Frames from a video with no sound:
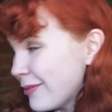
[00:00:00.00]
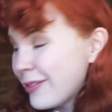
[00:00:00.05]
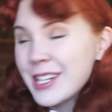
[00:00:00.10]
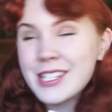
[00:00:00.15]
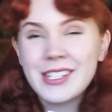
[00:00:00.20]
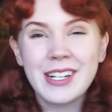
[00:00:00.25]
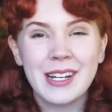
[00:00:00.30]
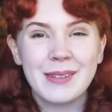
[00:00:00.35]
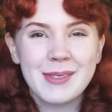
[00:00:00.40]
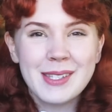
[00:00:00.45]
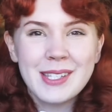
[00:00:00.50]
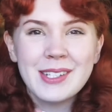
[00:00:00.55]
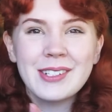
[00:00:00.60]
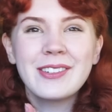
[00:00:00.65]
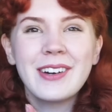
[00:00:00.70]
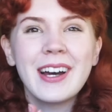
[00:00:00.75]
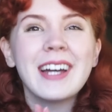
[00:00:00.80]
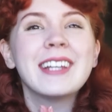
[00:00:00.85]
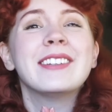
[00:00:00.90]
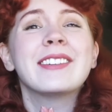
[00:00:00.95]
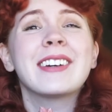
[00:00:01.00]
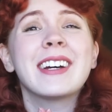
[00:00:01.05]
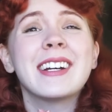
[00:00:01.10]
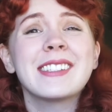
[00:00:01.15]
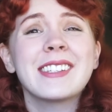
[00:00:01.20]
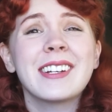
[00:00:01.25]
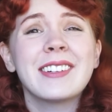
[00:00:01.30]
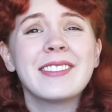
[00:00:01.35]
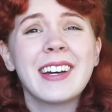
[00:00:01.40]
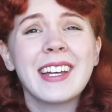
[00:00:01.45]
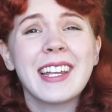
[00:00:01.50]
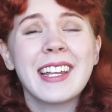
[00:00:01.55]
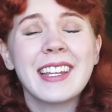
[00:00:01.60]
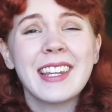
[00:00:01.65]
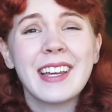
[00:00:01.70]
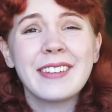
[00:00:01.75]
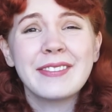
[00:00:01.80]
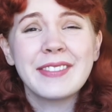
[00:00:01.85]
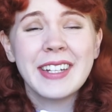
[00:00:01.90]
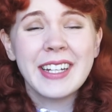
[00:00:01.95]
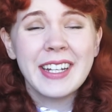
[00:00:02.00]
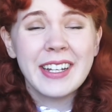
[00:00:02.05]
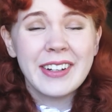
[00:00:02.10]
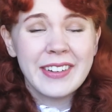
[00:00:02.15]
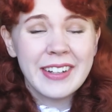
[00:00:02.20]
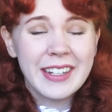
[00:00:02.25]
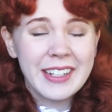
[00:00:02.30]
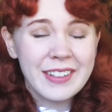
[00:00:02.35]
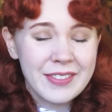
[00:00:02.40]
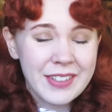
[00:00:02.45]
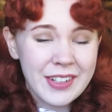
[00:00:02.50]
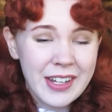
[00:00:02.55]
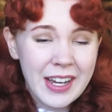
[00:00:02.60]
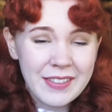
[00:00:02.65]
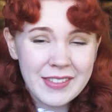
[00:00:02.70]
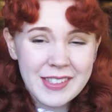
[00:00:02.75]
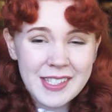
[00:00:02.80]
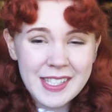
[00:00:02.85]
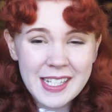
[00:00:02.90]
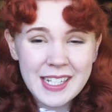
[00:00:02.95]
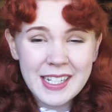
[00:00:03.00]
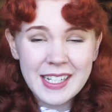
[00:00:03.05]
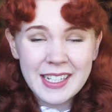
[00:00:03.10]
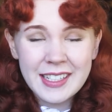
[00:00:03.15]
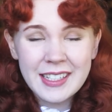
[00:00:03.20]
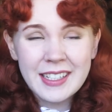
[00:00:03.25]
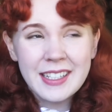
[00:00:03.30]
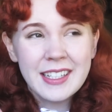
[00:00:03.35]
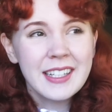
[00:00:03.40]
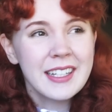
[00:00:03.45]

which I'm so glad you guys are liking that video and if you haven't seen it,